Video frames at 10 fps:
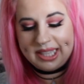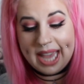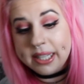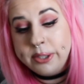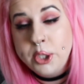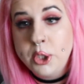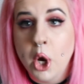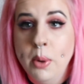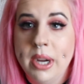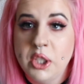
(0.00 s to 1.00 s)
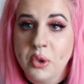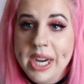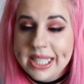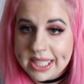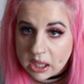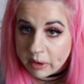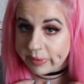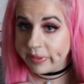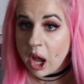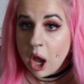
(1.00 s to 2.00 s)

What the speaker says: They had so much great stuff